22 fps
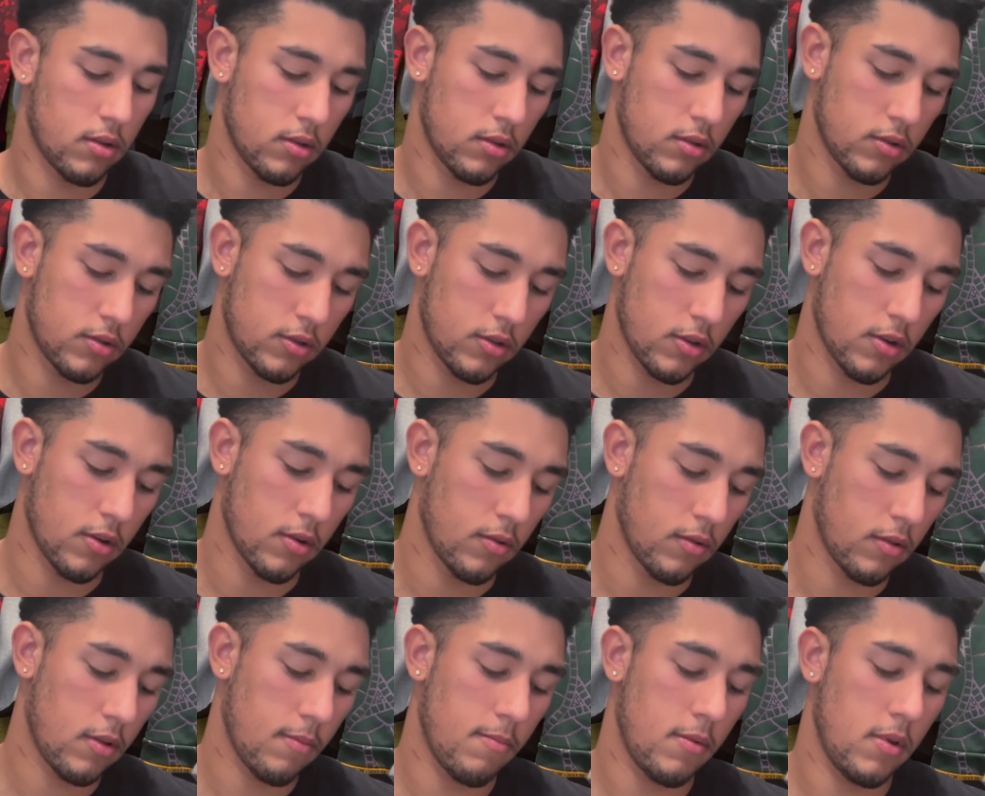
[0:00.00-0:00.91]
So
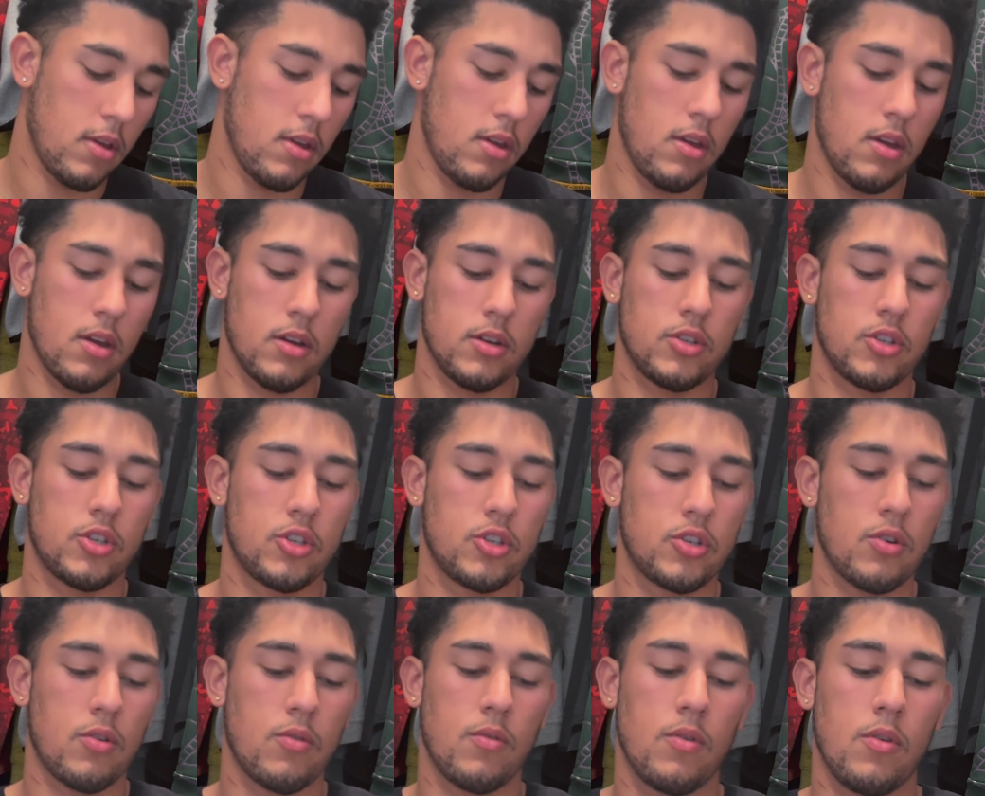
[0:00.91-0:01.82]
let me
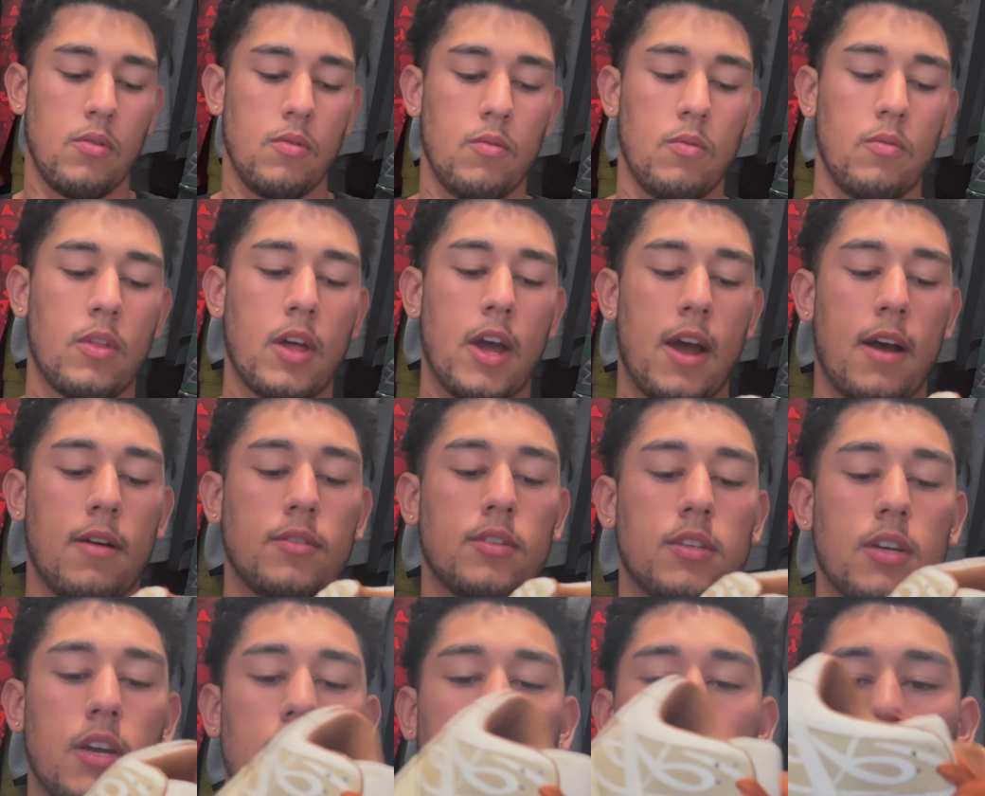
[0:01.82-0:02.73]
show you the
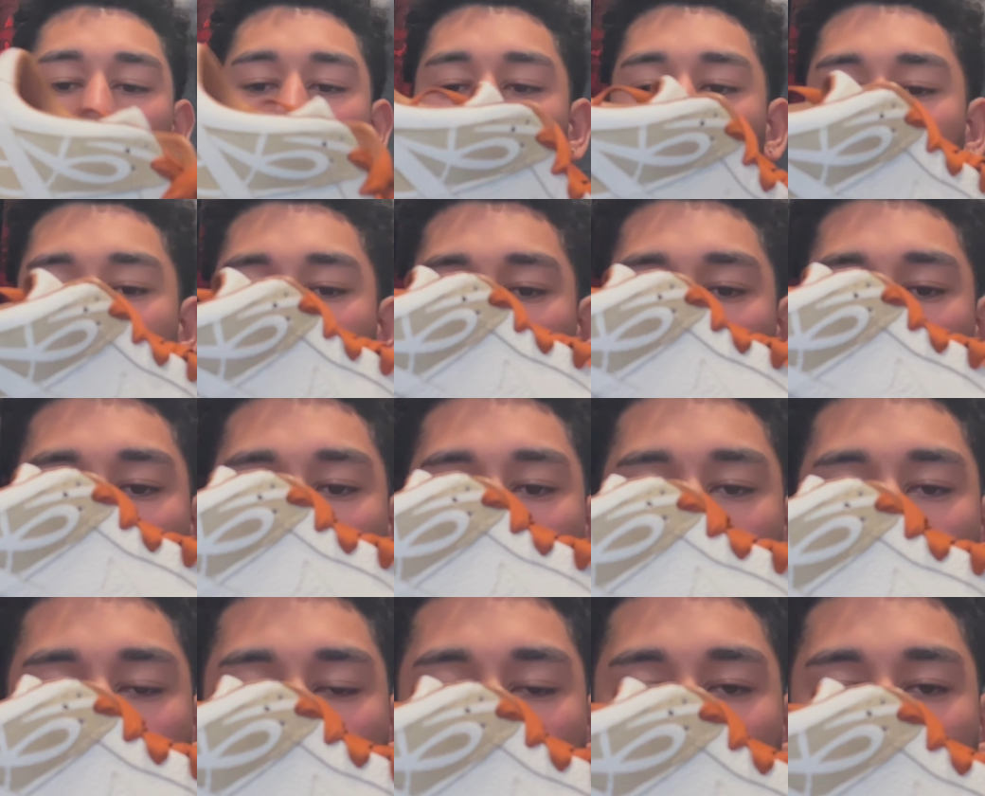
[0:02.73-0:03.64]
outside.
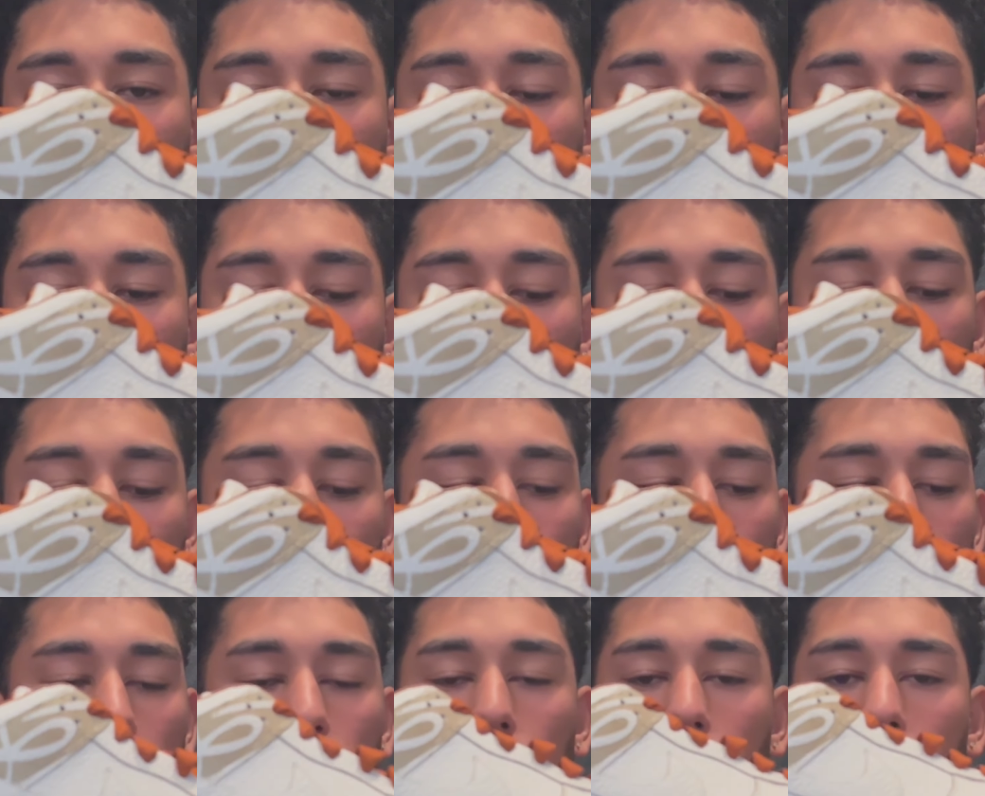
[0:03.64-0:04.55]
If
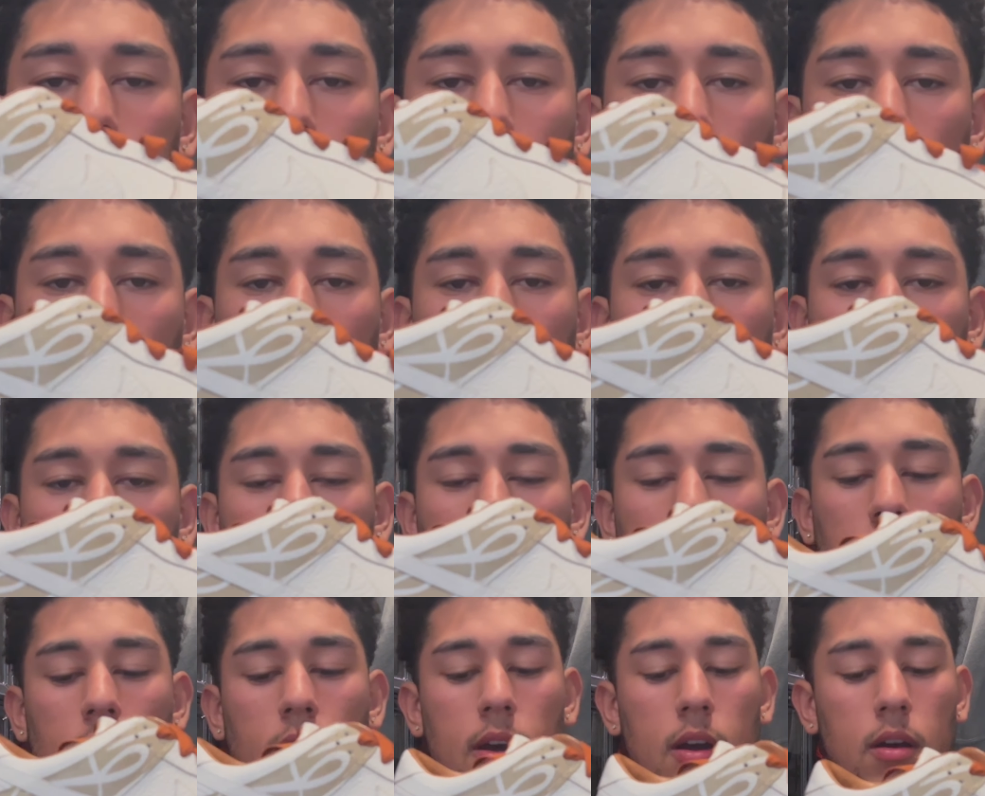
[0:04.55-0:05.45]
I have the Oregon
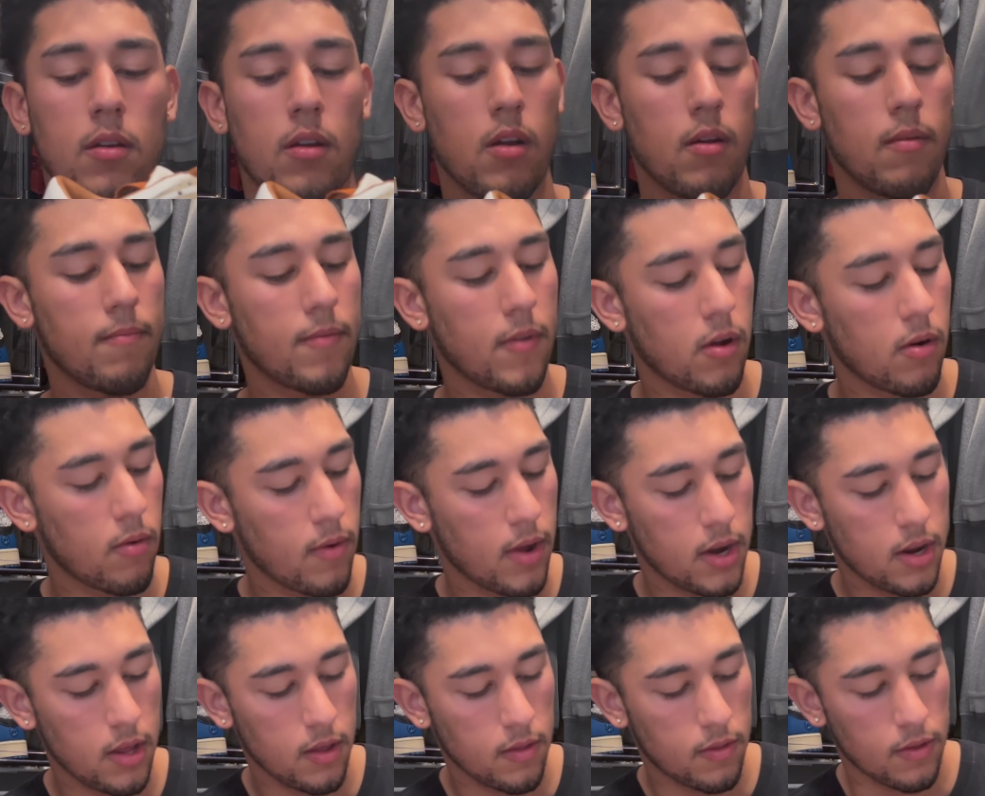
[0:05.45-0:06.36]
video out
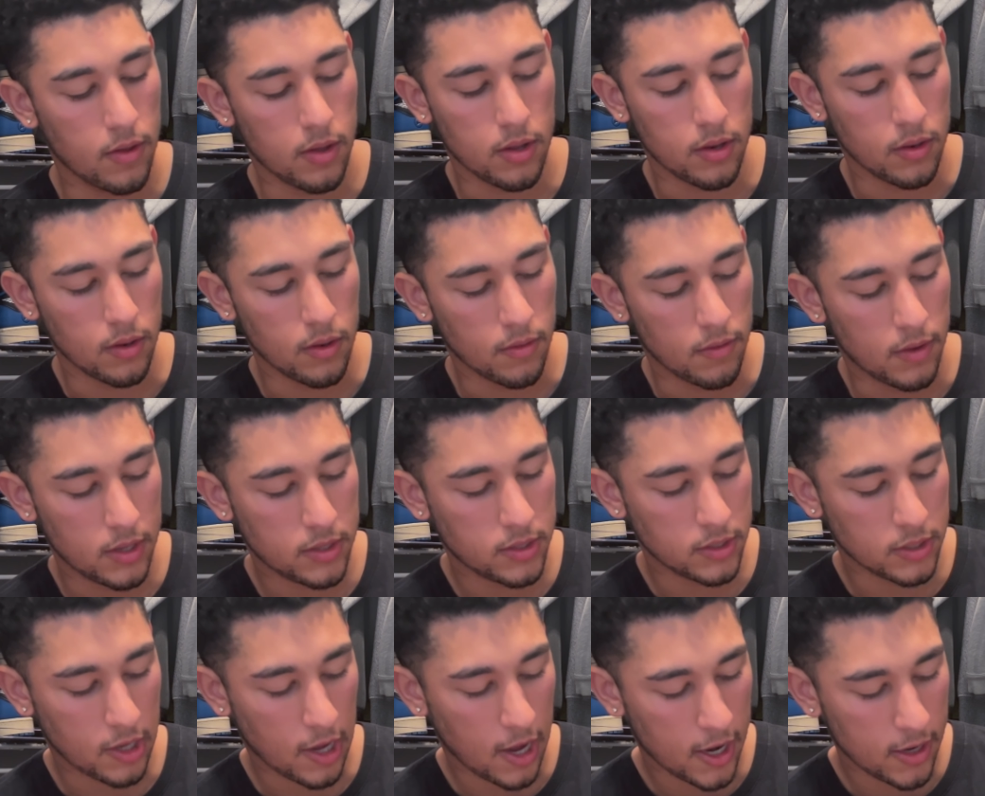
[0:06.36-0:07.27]
already, then this
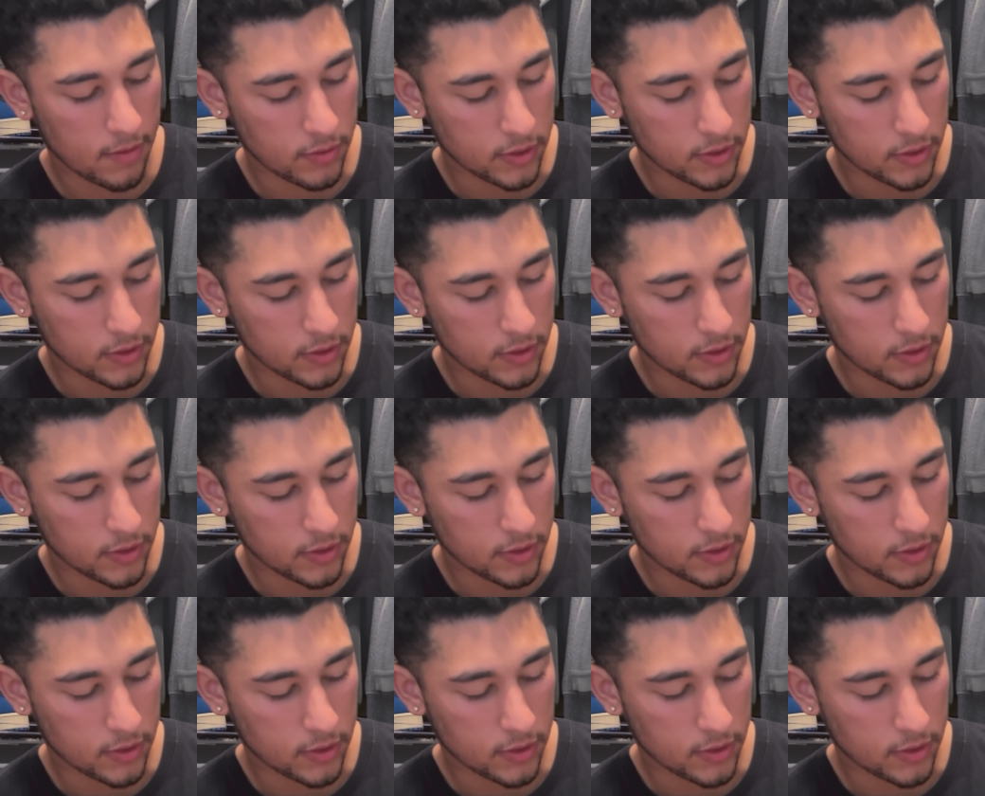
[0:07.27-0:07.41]
is kind of